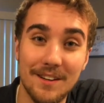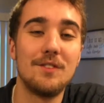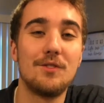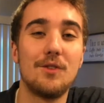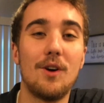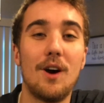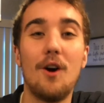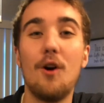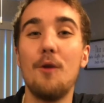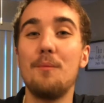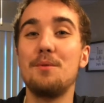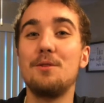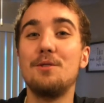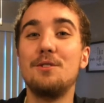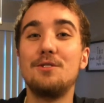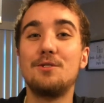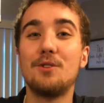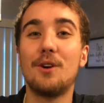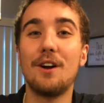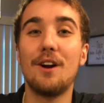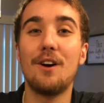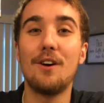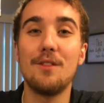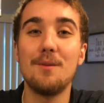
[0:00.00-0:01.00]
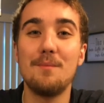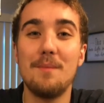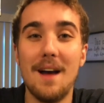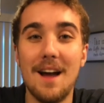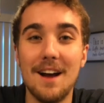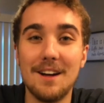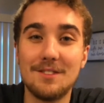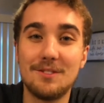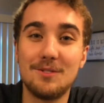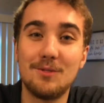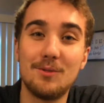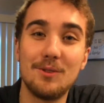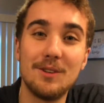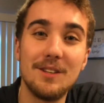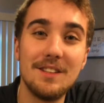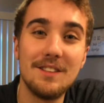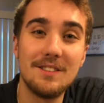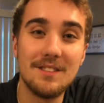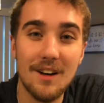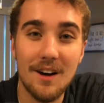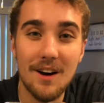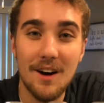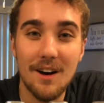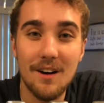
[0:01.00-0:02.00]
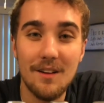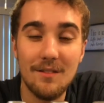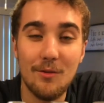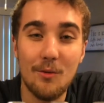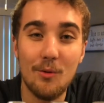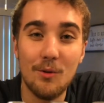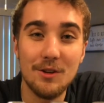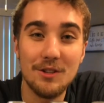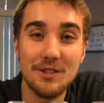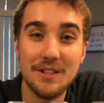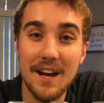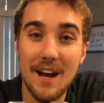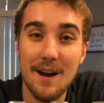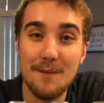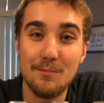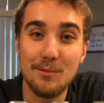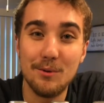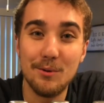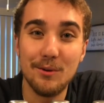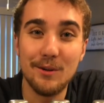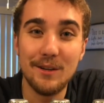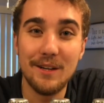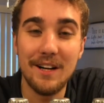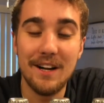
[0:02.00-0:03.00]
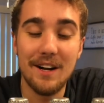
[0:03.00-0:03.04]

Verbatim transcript: So I hope you enjoyed all the backstories of Orange Cat Brewery